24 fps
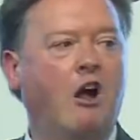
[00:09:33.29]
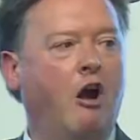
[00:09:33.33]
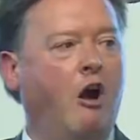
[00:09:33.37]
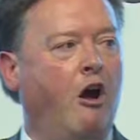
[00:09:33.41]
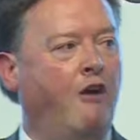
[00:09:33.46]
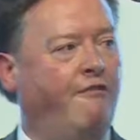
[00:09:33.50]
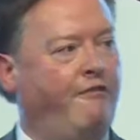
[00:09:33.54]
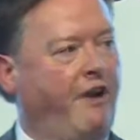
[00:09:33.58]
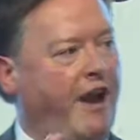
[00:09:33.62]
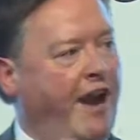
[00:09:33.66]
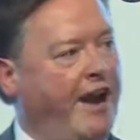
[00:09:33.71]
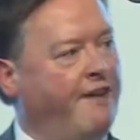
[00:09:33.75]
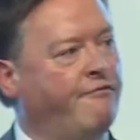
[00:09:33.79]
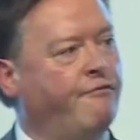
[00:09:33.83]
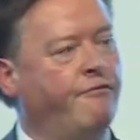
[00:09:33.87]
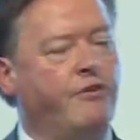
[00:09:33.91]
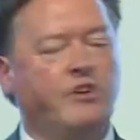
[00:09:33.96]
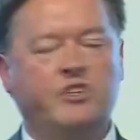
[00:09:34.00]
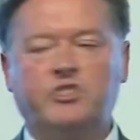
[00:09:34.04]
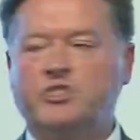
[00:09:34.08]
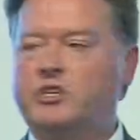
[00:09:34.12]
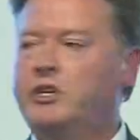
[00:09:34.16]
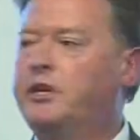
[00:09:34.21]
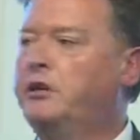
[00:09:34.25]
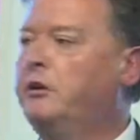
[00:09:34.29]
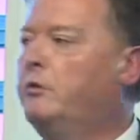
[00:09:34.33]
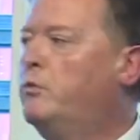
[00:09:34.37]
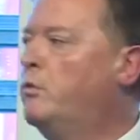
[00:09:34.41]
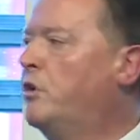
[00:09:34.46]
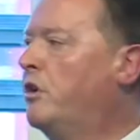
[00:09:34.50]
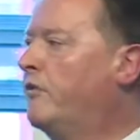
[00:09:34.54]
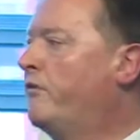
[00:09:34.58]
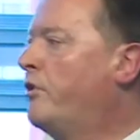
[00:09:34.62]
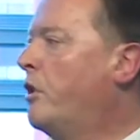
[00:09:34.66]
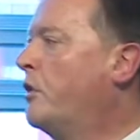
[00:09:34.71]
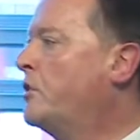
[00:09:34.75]
of every single
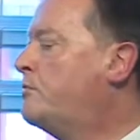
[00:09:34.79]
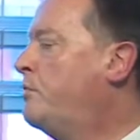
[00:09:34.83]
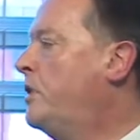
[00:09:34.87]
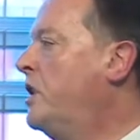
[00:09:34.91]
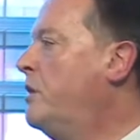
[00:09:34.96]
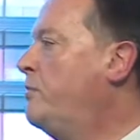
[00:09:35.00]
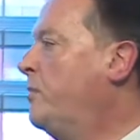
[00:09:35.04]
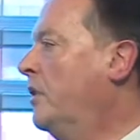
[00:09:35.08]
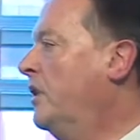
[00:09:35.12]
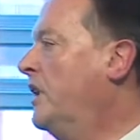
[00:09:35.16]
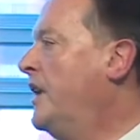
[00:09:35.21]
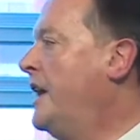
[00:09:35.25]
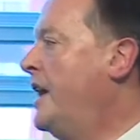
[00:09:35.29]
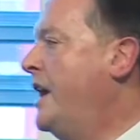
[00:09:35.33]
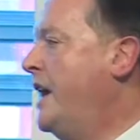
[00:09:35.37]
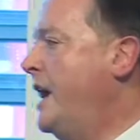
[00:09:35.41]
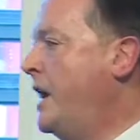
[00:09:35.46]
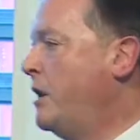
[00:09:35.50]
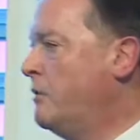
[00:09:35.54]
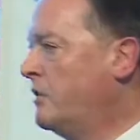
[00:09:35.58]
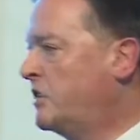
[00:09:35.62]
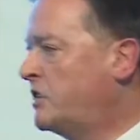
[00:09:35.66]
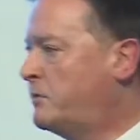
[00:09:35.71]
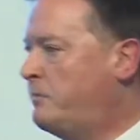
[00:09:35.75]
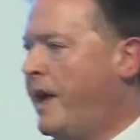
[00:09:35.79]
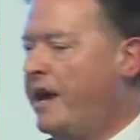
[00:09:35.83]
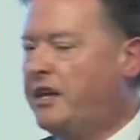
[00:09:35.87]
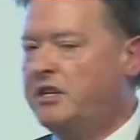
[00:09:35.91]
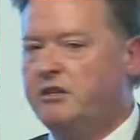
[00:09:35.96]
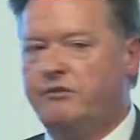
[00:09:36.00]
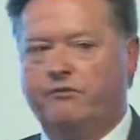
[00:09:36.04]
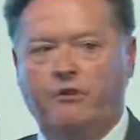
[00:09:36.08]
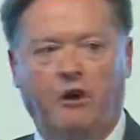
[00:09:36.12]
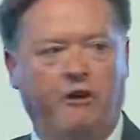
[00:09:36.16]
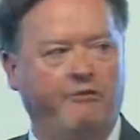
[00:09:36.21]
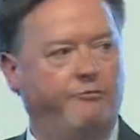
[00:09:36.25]
one of those people,
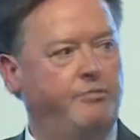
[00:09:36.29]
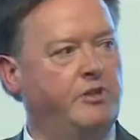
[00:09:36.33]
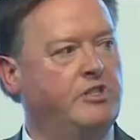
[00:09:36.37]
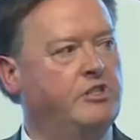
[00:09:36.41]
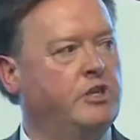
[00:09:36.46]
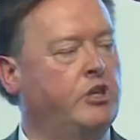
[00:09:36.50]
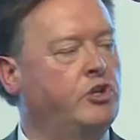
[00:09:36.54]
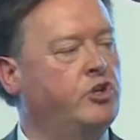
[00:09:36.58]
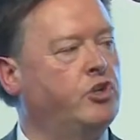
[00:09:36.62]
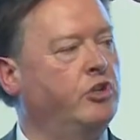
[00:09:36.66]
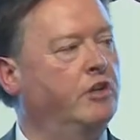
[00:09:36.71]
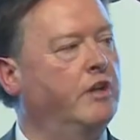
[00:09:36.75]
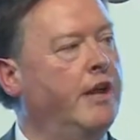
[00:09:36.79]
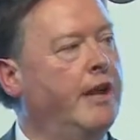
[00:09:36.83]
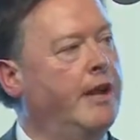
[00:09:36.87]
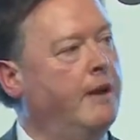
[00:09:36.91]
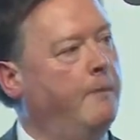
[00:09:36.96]
irrespective of position.